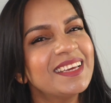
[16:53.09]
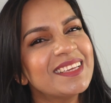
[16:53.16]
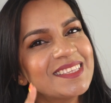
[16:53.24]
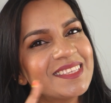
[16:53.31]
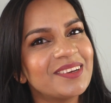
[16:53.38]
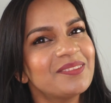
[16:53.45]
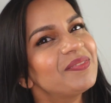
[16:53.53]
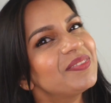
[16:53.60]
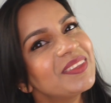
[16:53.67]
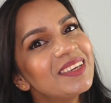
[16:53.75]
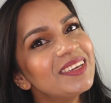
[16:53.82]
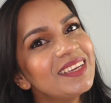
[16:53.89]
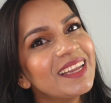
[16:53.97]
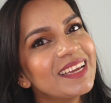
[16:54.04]
So
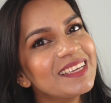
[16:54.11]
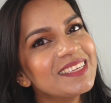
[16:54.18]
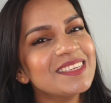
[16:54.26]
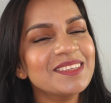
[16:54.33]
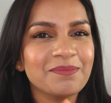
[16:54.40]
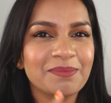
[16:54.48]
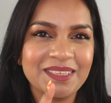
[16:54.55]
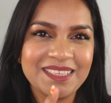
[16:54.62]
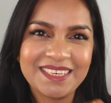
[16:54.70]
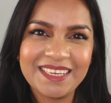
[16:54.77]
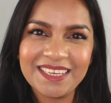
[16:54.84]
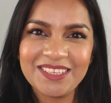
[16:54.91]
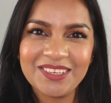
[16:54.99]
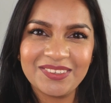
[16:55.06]
good night, but
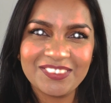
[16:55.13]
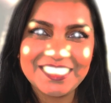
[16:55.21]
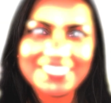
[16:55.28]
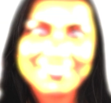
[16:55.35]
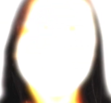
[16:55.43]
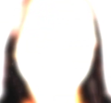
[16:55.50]
stay tuned.